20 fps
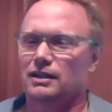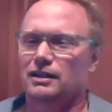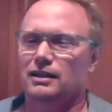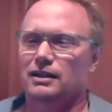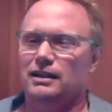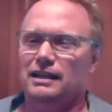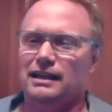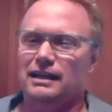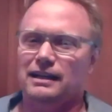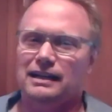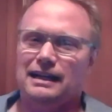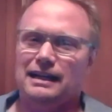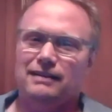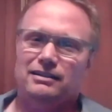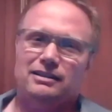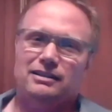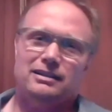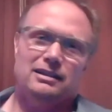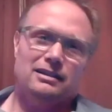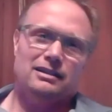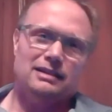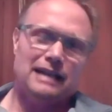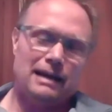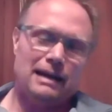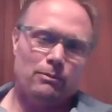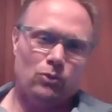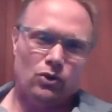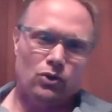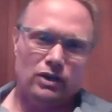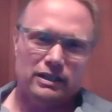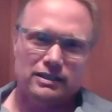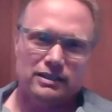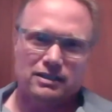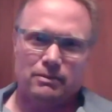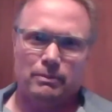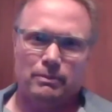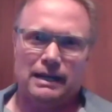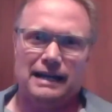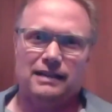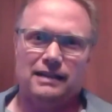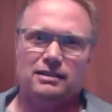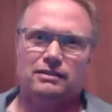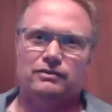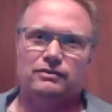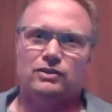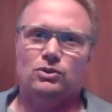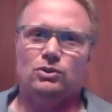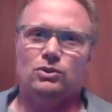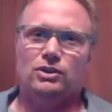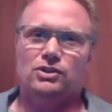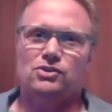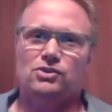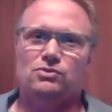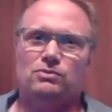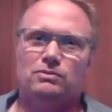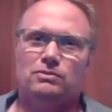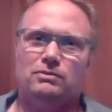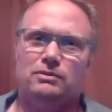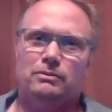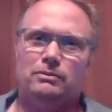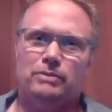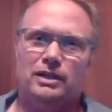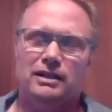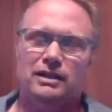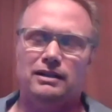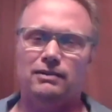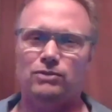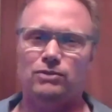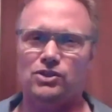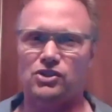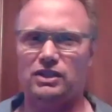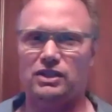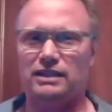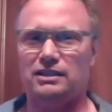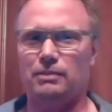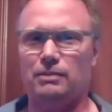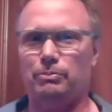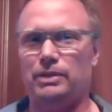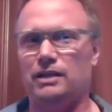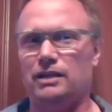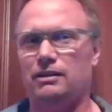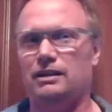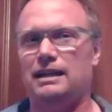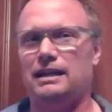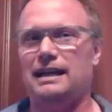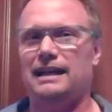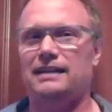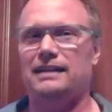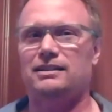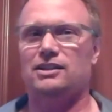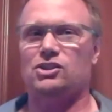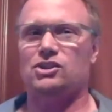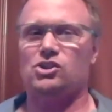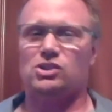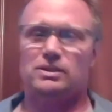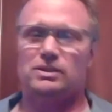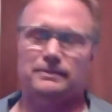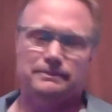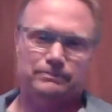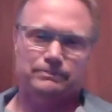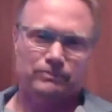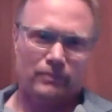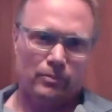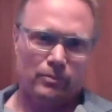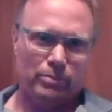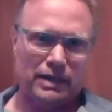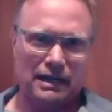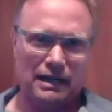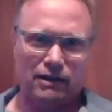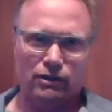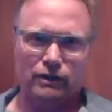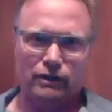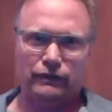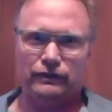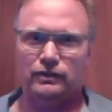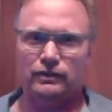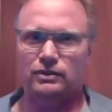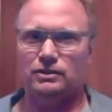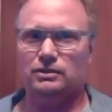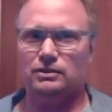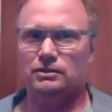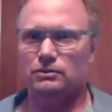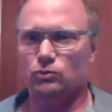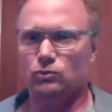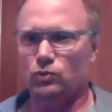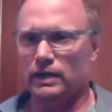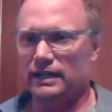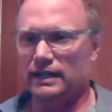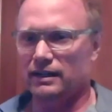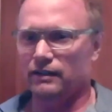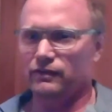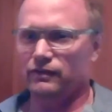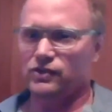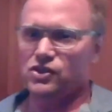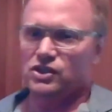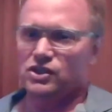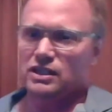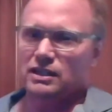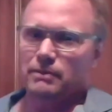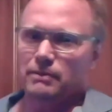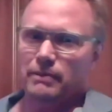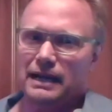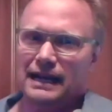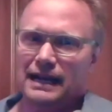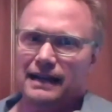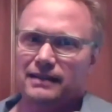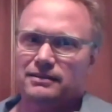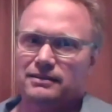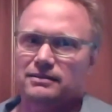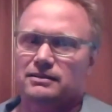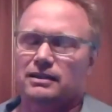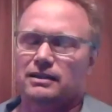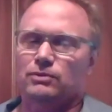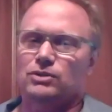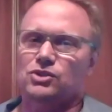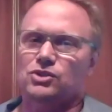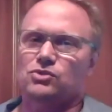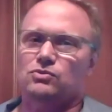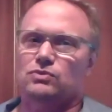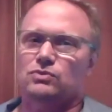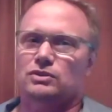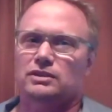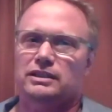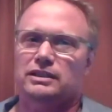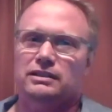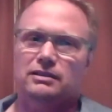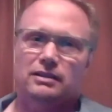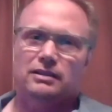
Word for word: And now the kid got more into math, of course, but it was like the parent had this powerful way of seeing math that was really